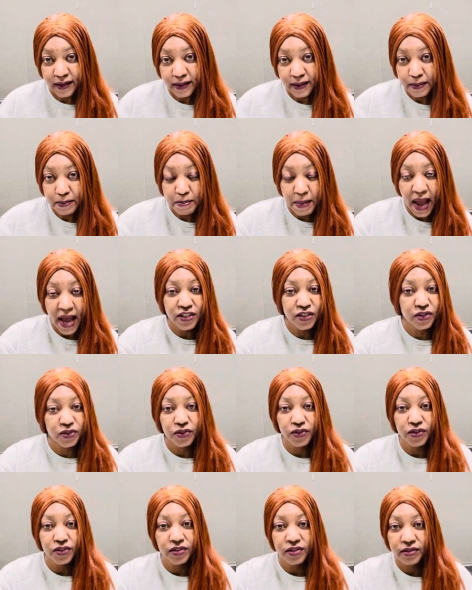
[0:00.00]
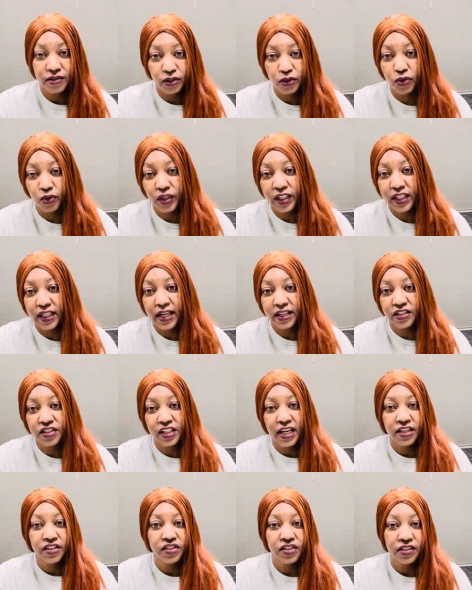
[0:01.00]
master's degree
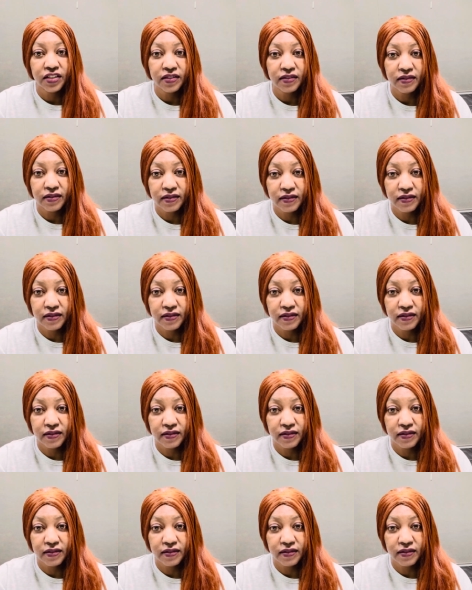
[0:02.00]
education